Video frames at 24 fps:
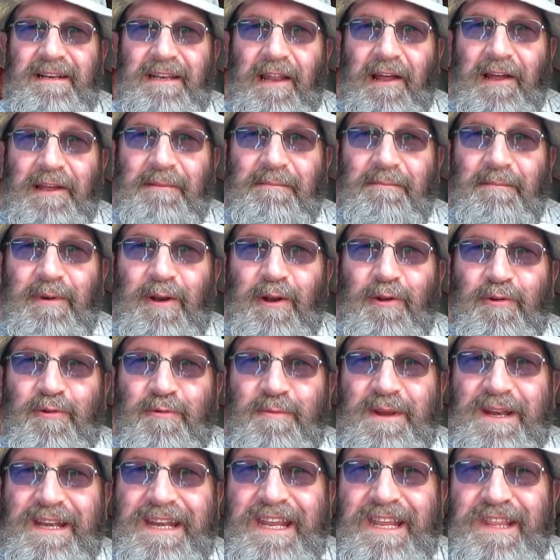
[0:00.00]
light
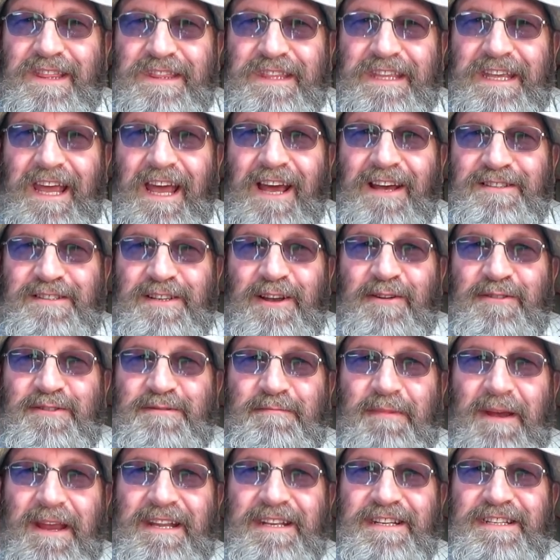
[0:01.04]
blue beneath it as I
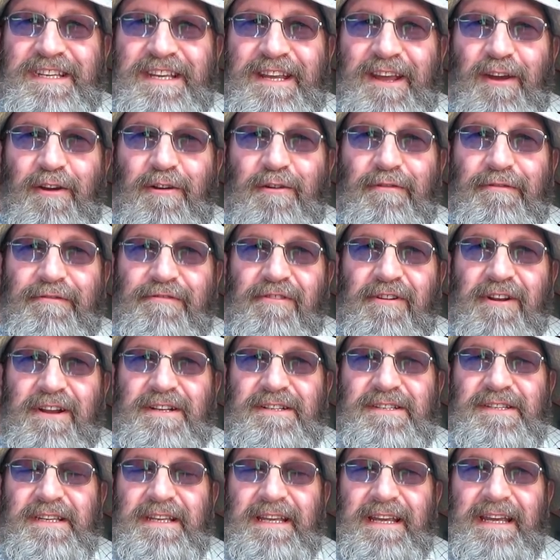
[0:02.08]
was painting over
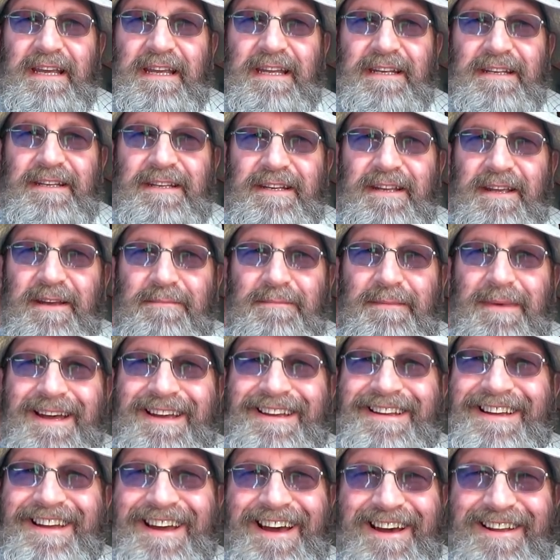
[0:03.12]
it, and I
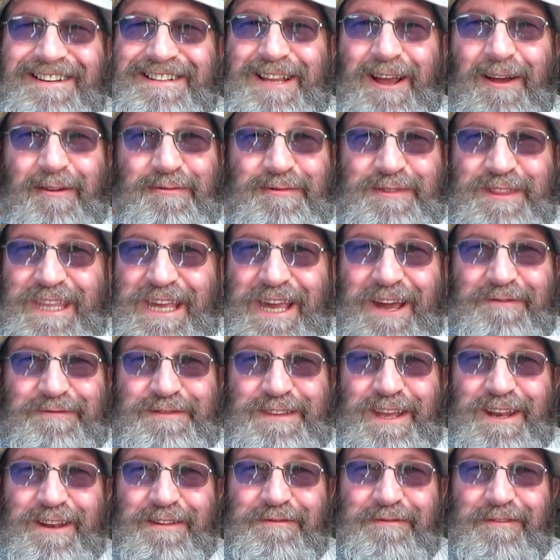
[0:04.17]
don't think I've
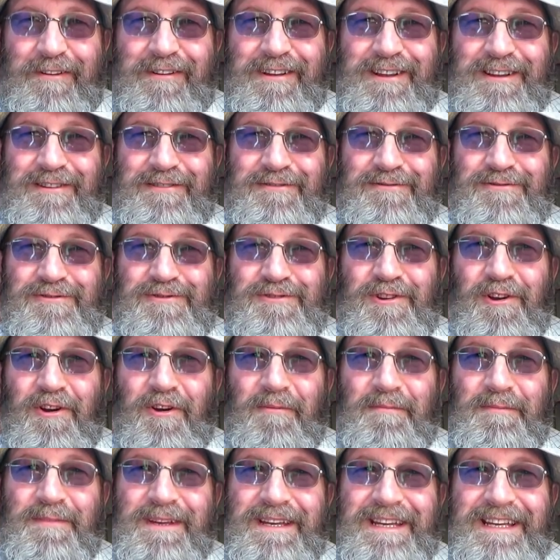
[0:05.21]
done a very good
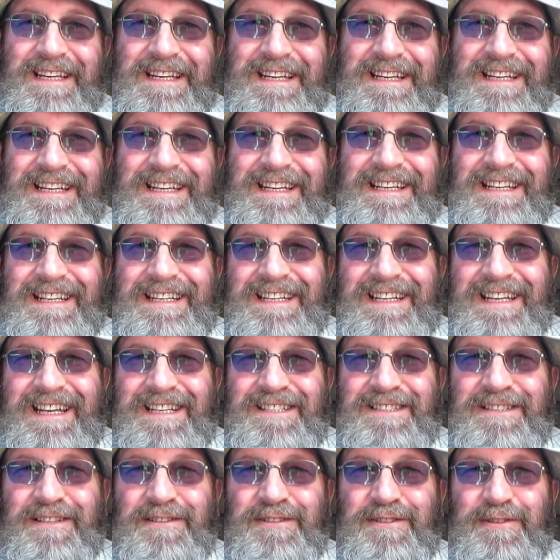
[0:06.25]
job.
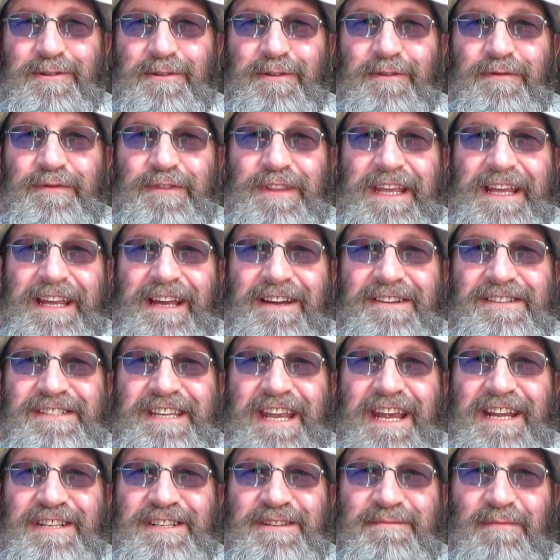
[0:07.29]
It's the sort of thing I
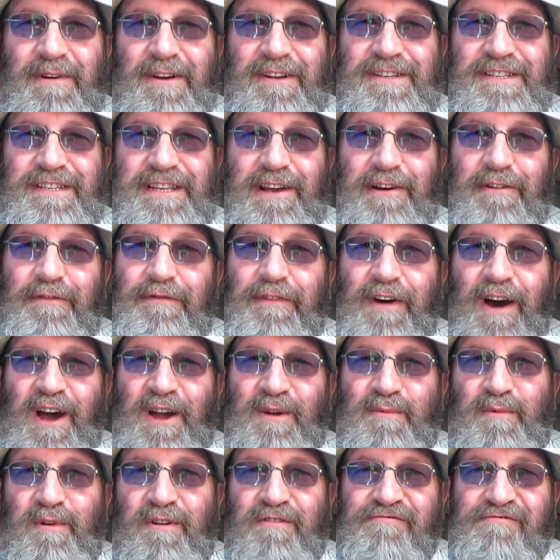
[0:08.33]
say to myself,
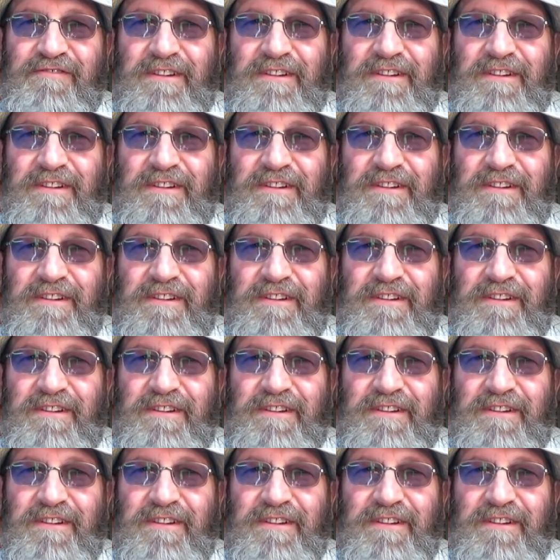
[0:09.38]
I will